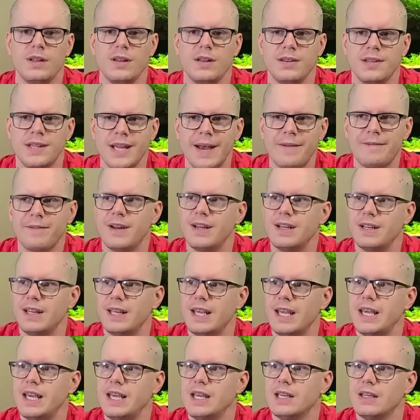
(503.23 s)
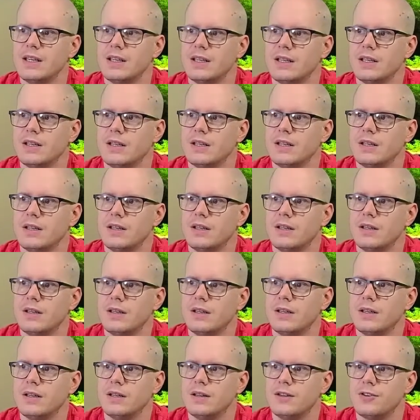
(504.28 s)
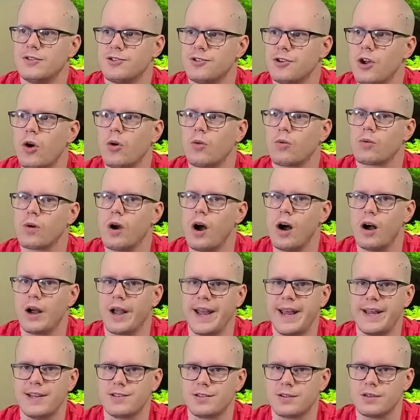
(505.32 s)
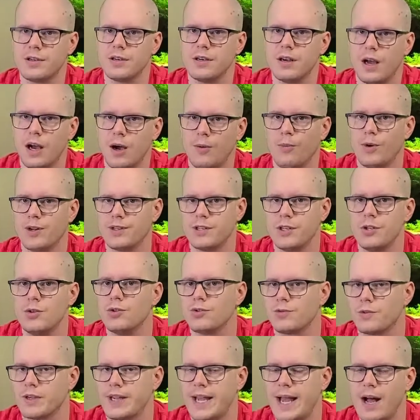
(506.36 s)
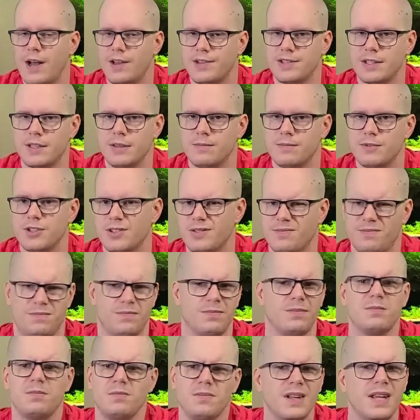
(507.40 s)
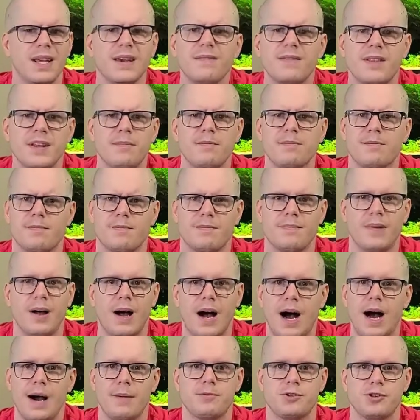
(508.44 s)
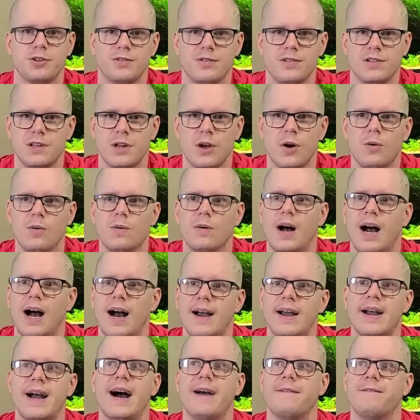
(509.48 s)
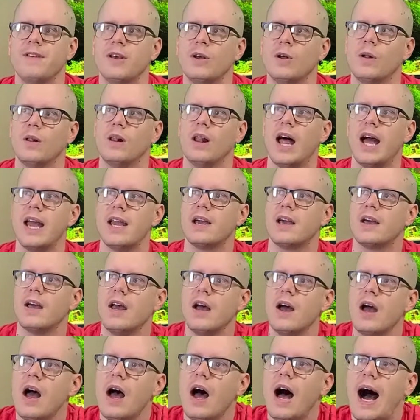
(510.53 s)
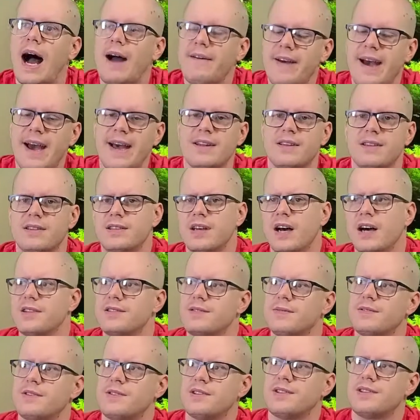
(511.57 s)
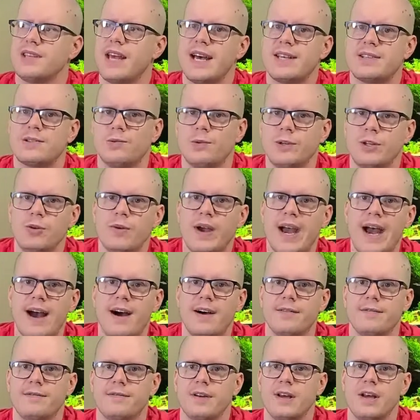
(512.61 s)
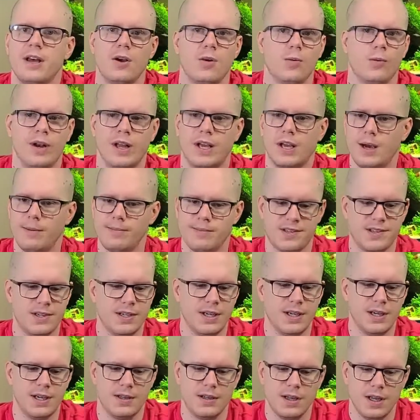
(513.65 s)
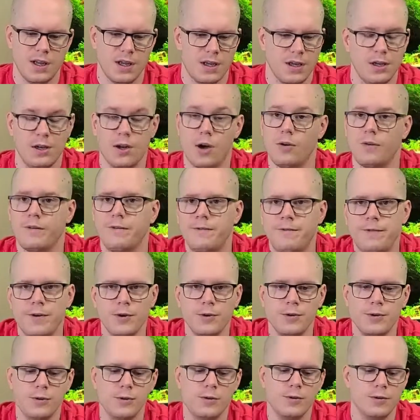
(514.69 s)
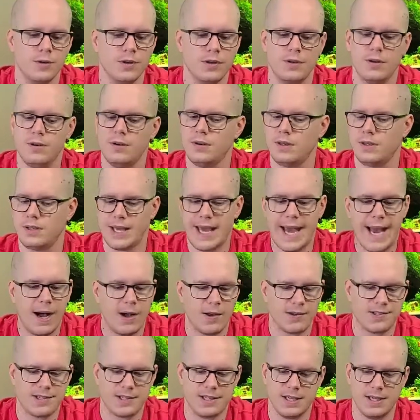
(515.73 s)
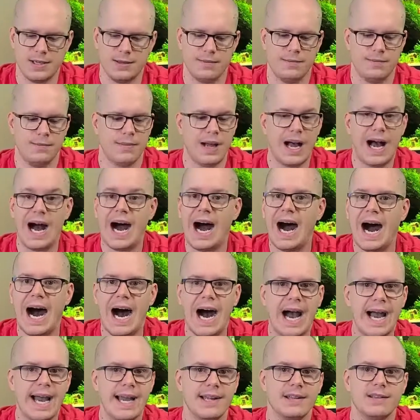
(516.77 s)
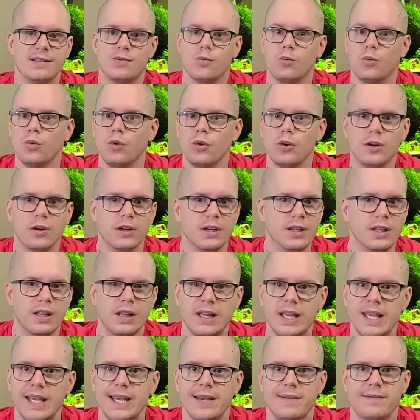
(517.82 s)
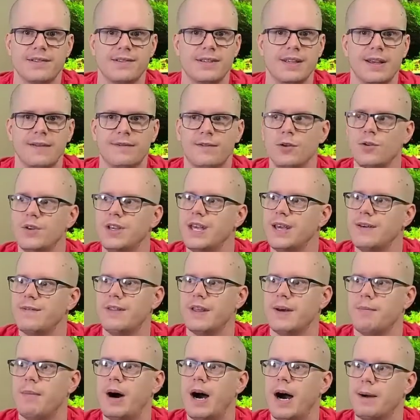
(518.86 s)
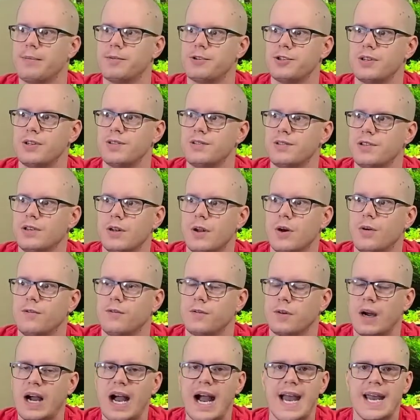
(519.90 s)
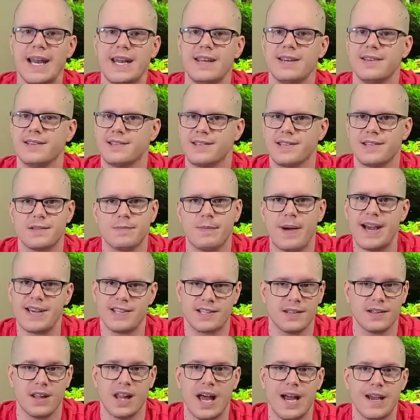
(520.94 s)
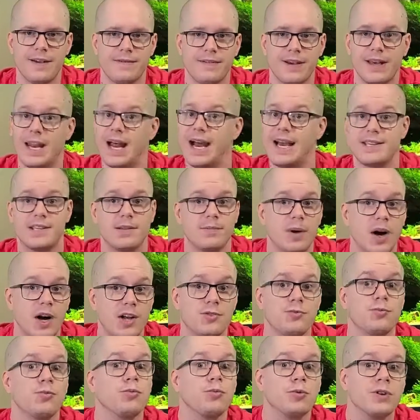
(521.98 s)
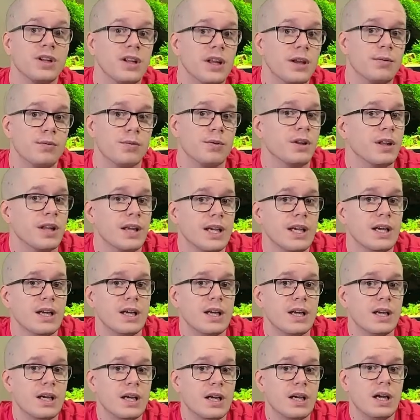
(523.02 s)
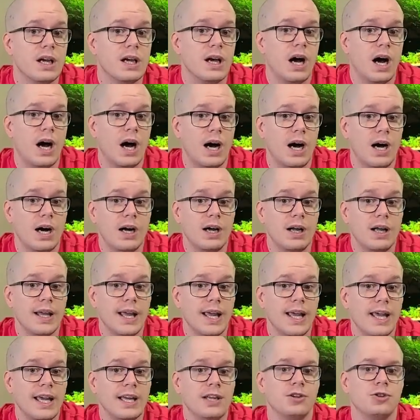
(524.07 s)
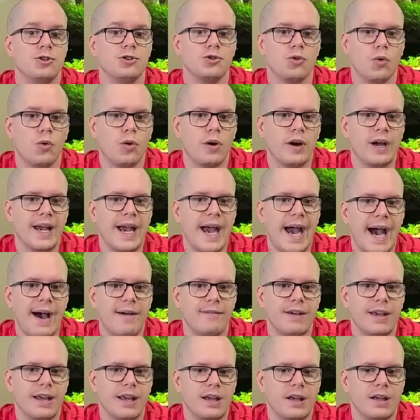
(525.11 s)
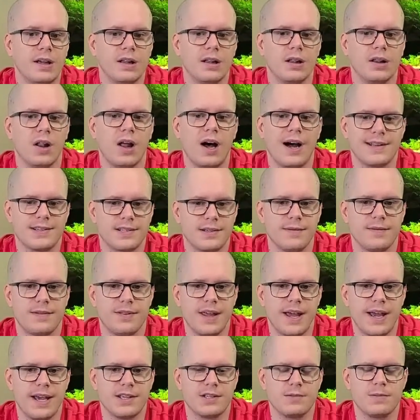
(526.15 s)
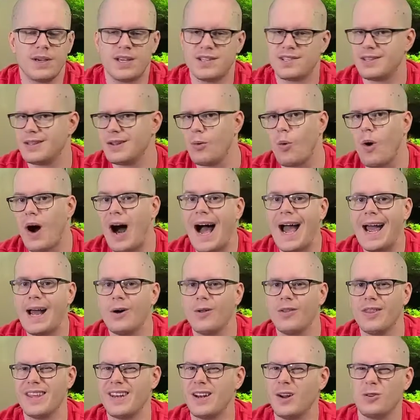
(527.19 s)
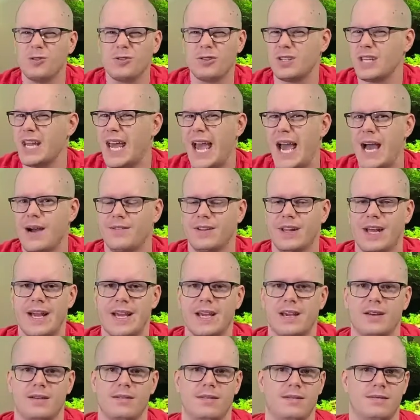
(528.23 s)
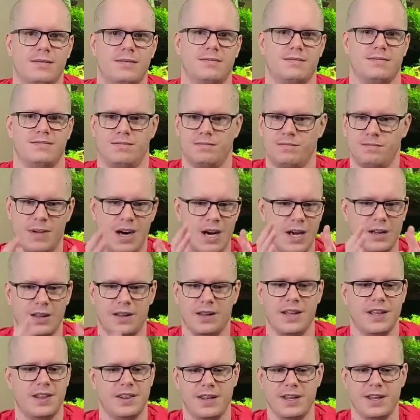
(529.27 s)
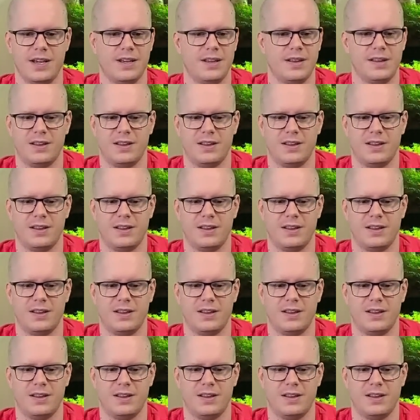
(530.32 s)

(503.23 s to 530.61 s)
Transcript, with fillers: definitely there's no wrong answer on what to use for calcium. Just give them options. You know, I, I feel like I've had tons of success when you have when it comes to you know food, calcium, hides, wood, leaves. If you give them options, you know, variety is the spice of life. And isopods really, really uh, enjoy having lots of things because in the wild, they don't just have like monolithic